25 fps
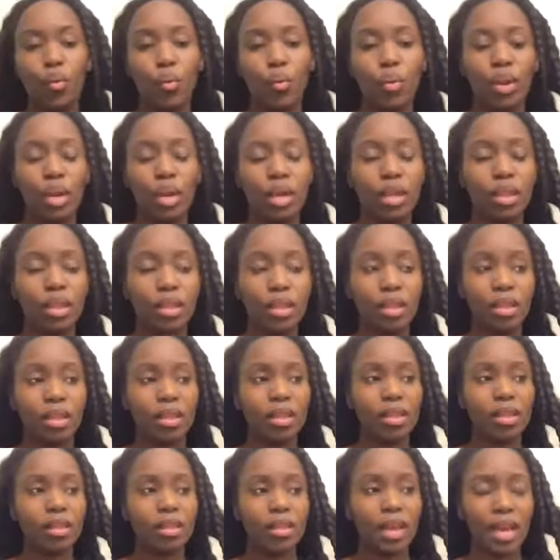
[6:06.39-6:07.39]
with
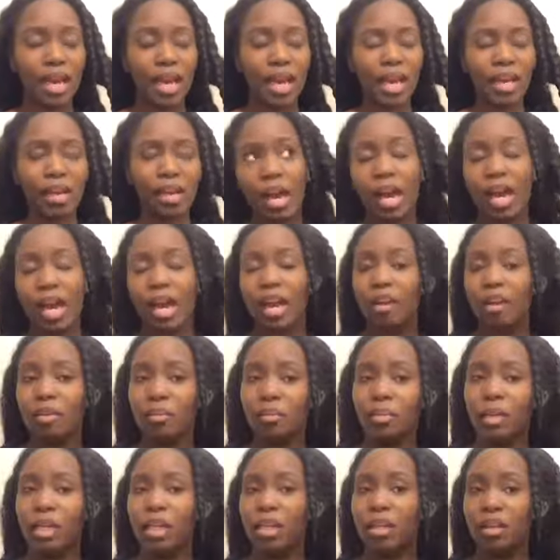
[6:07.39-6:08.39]
that, I
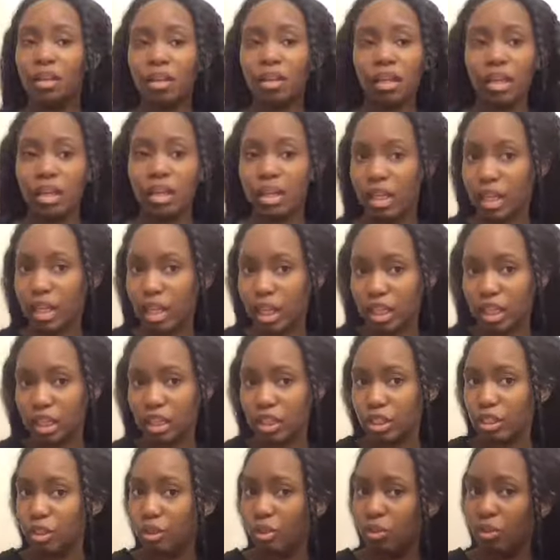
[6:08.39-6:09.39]
have been looking
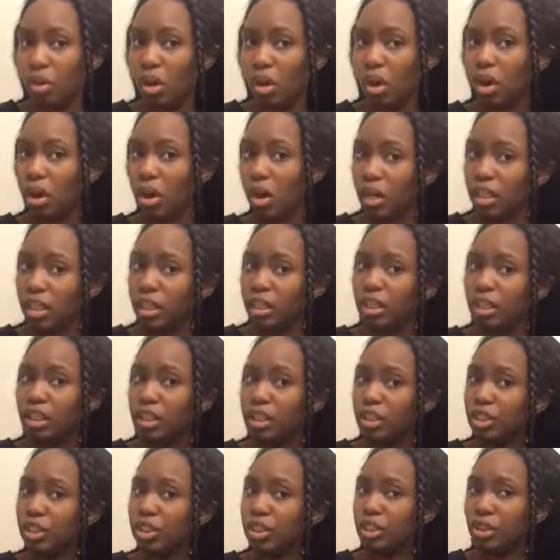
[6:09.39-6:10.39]
into the Art
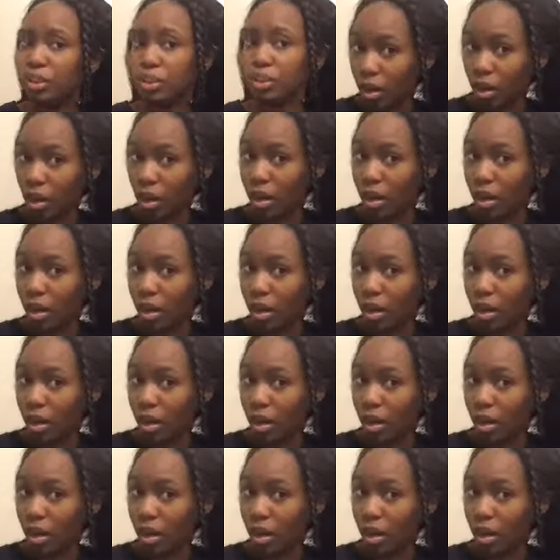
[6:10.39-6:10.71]
Institute.